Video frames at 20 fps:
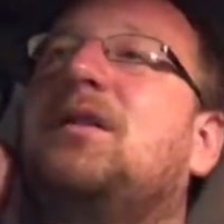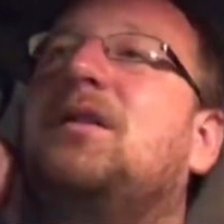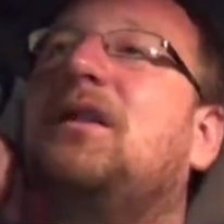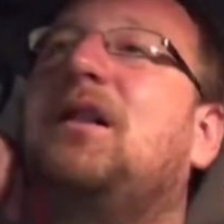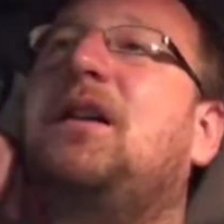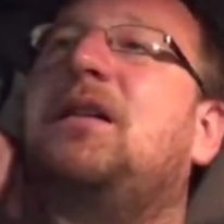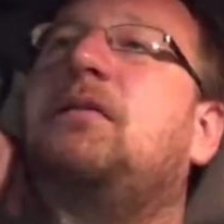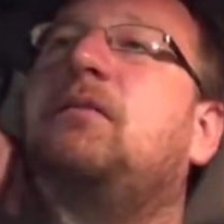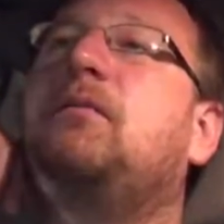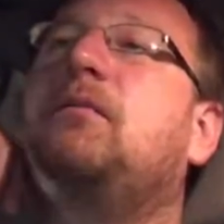
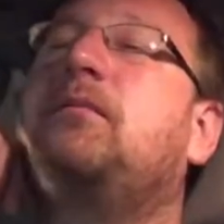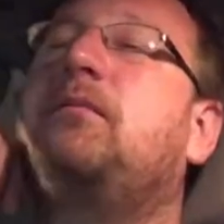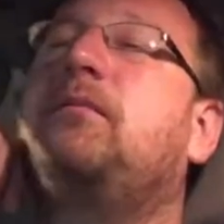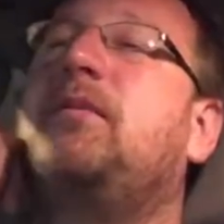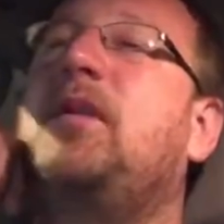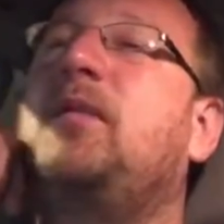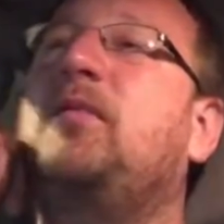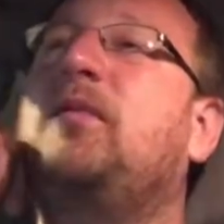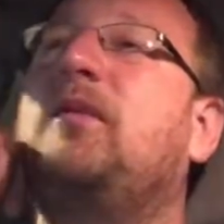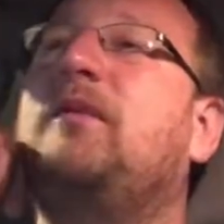Like
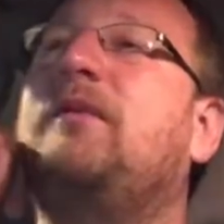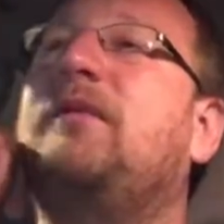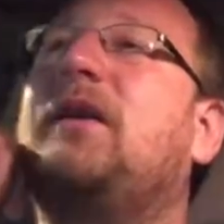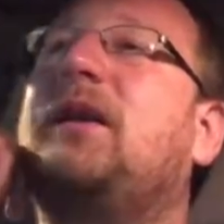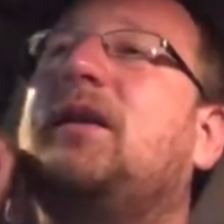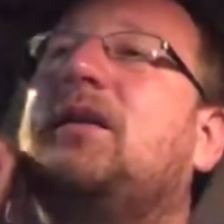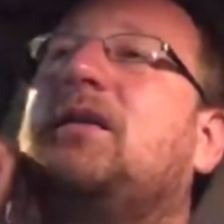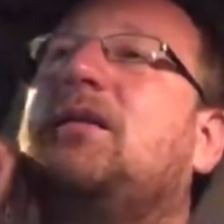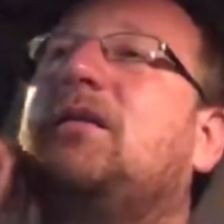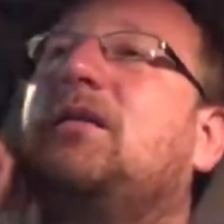people in
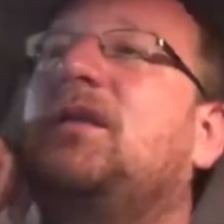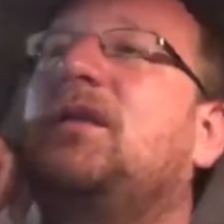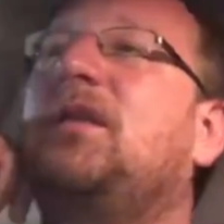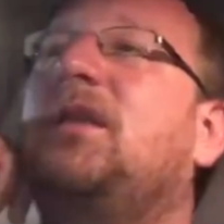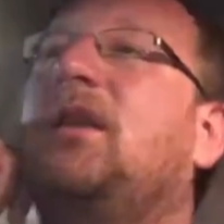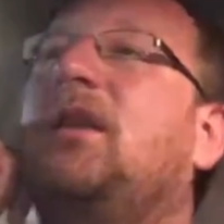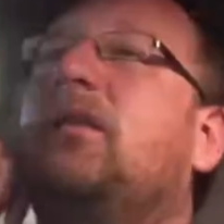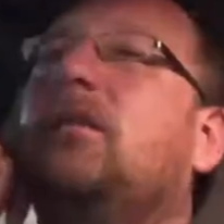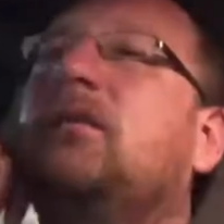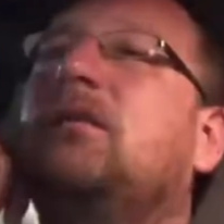foxholes
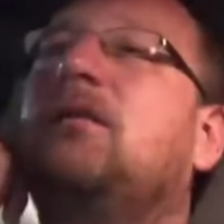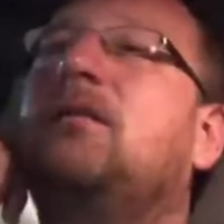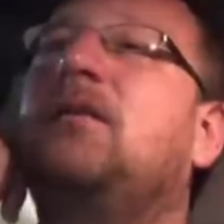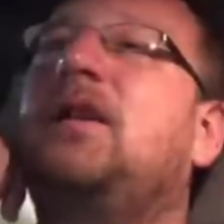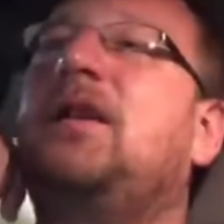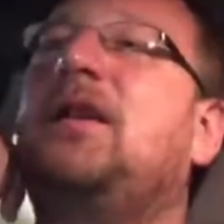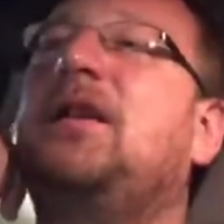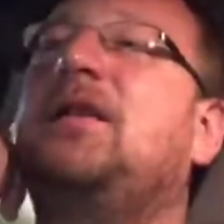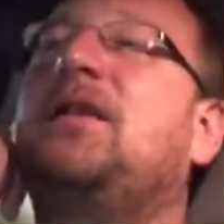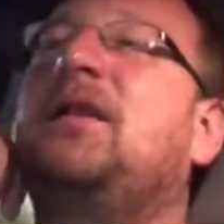together,
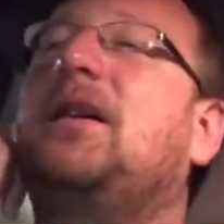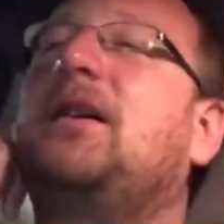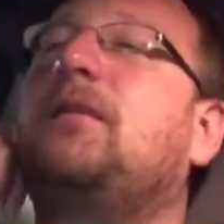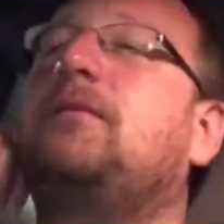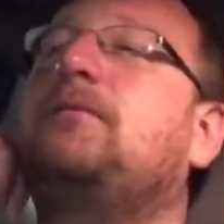they get that.